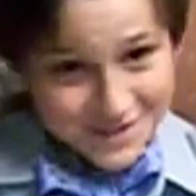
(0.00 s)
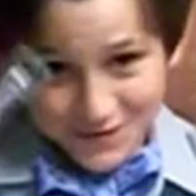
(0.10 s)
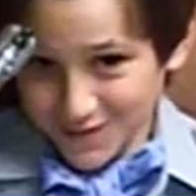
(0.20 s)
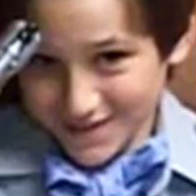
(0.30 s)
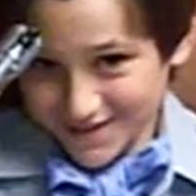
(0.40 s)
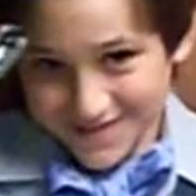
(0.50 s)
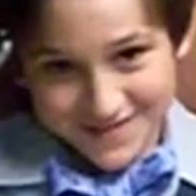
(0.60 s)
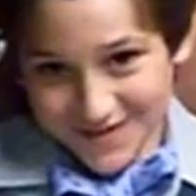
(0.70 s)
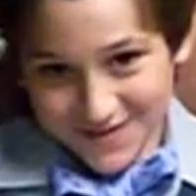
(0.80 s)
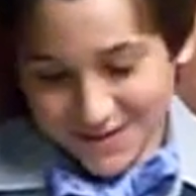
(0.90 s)
This one's
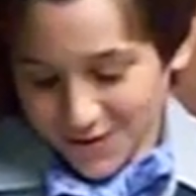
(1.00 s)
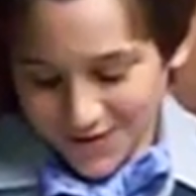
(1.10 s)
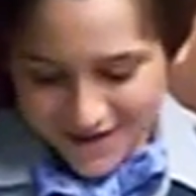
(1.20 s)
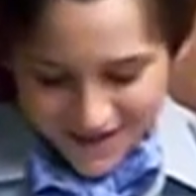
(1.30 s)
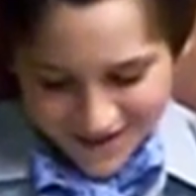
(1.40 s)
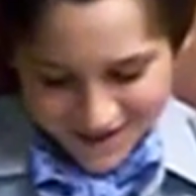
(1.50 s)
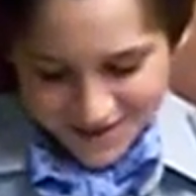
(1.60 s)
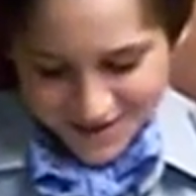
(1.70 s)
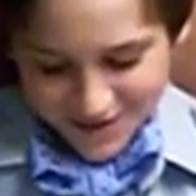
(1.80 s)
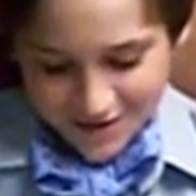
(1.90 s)
so cool. I
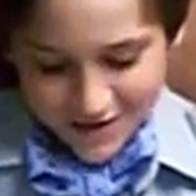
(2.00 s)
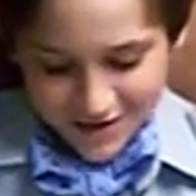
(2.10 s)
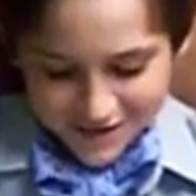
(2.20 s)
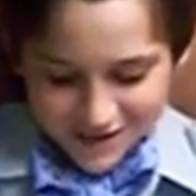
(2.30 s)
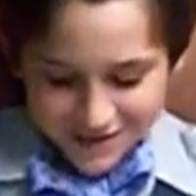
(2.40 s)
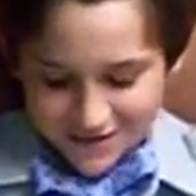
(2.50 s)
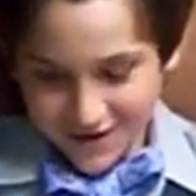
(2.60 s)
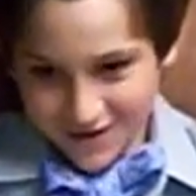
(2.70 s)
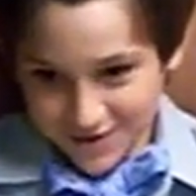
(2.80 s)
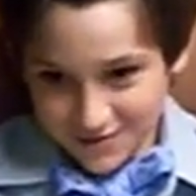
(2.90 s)
gotta show you. Okay, so
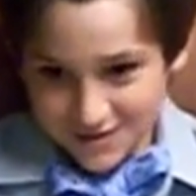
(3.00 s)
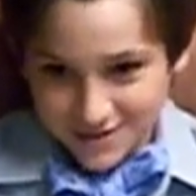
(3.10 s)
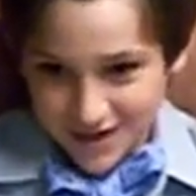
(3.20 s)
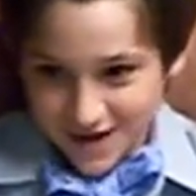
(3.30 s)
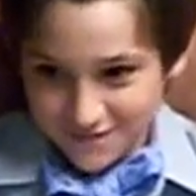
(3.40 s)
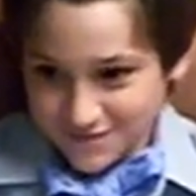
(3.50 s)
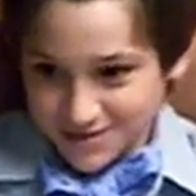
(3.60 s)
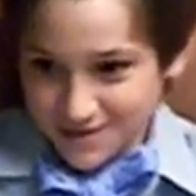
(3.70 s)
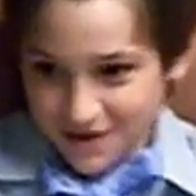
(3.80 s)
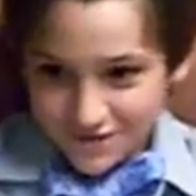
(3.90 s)
like you scan for
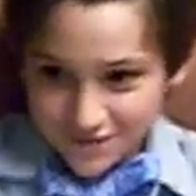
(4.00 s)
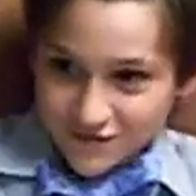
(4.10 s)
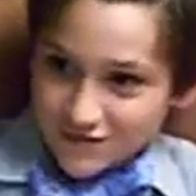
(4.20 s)
stuff,